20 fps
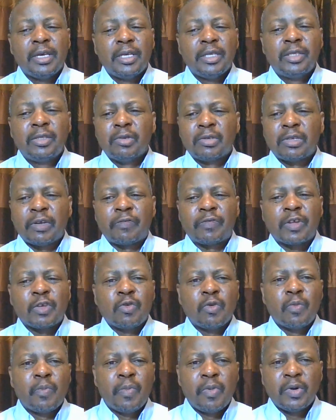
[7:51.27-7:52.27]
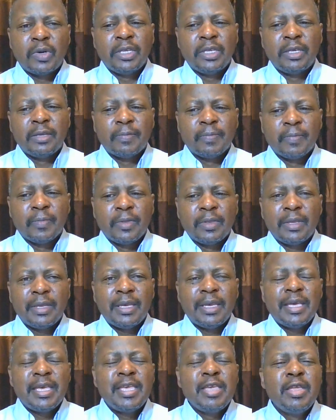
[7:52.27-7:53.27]
He's not after your body.
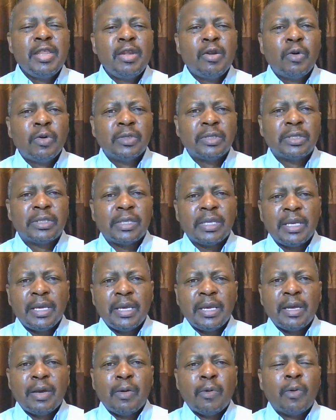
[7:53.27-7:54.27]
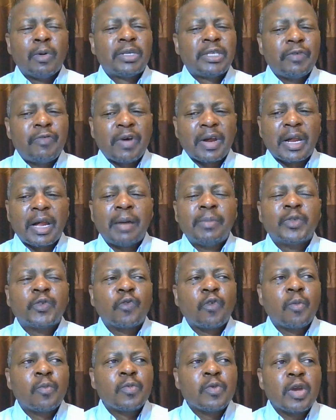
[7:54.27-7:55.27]
He knows whatever comes
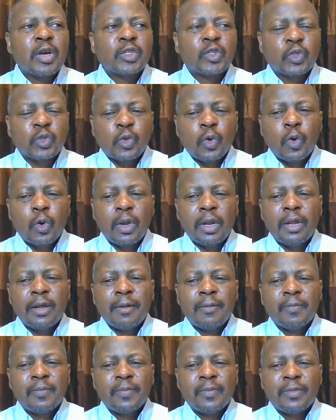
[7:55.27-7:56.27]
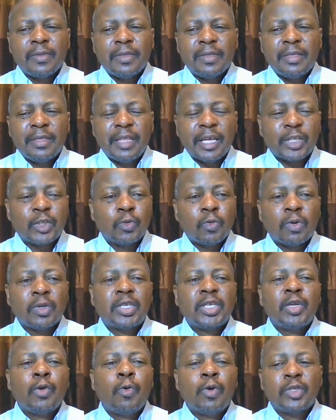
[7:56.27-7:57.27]
from your soul, that's
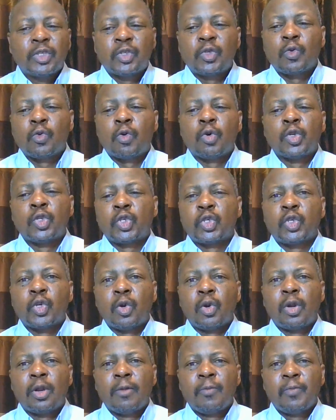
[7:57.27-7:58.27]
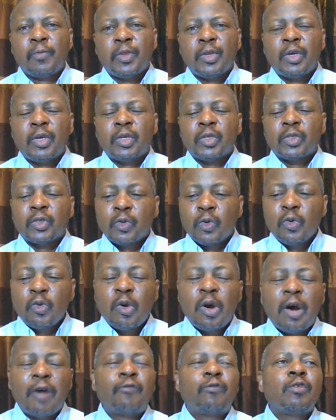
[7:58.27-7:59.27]
what he wants to control. So
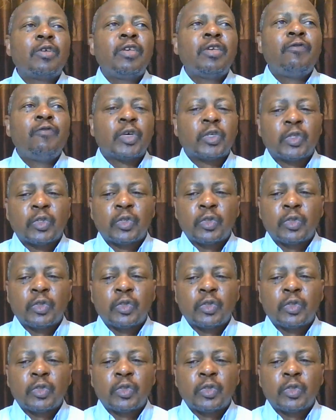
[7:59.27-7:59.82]
you have to give your